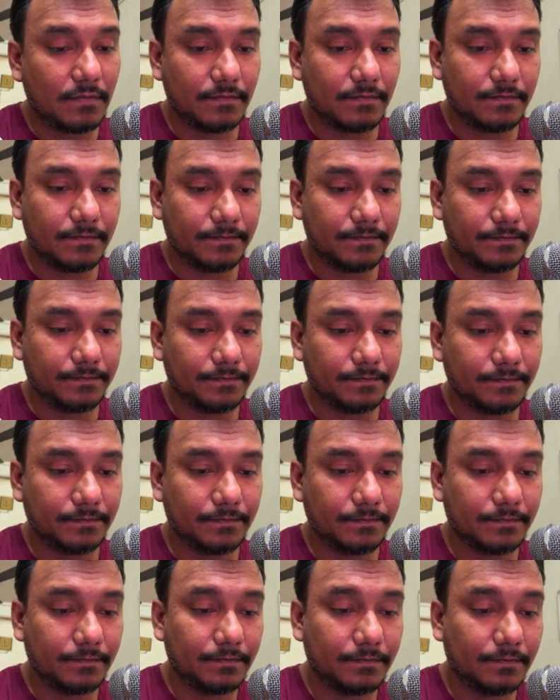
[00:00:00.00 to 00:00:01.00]

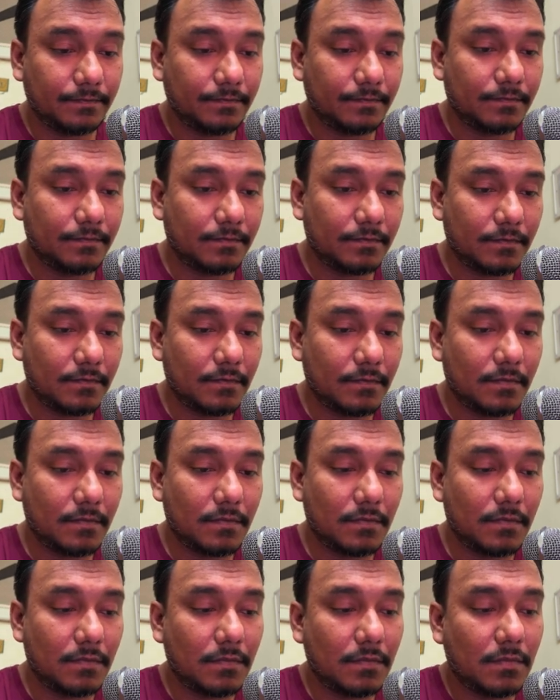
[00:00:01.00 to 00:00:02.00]

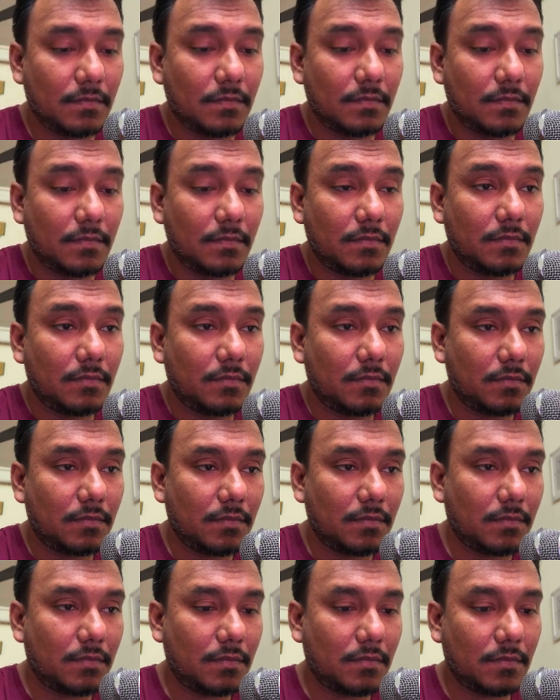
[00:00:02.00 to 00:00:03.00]

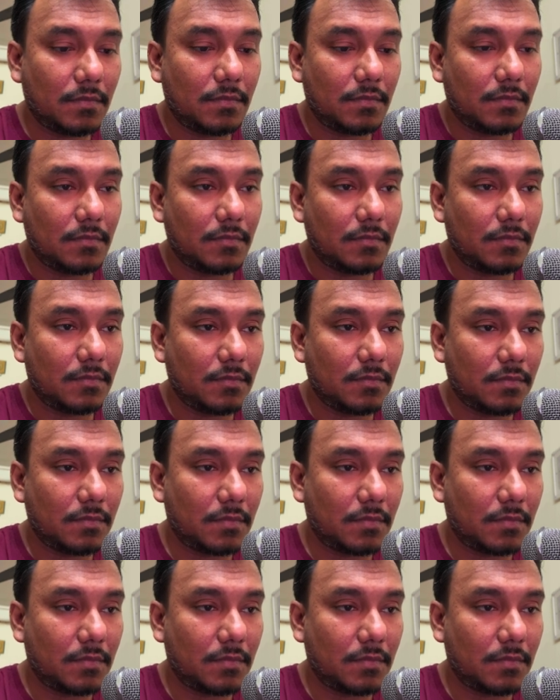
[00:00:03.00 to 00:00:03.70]
[no speech]